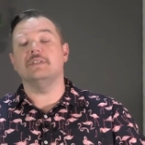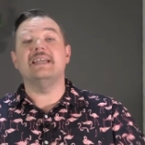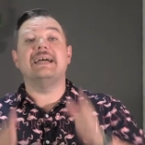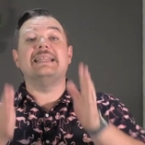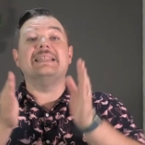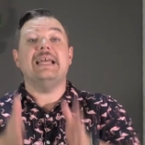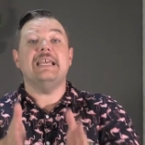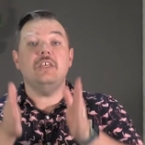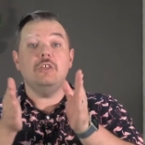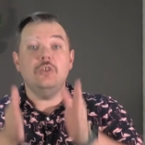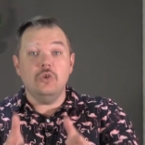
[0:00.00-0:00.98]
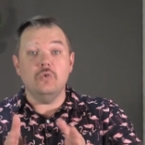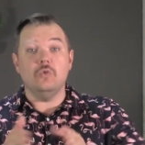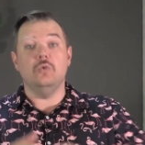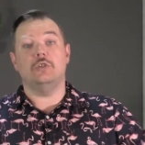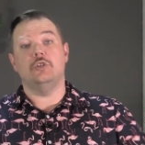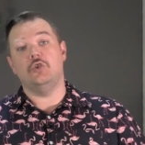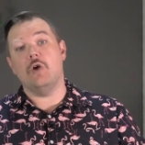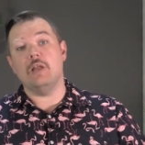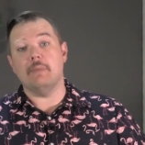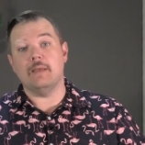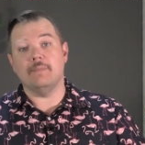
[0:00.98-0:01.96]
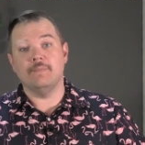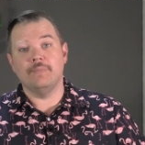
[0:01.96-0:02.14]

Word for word: And I'd like you to join me.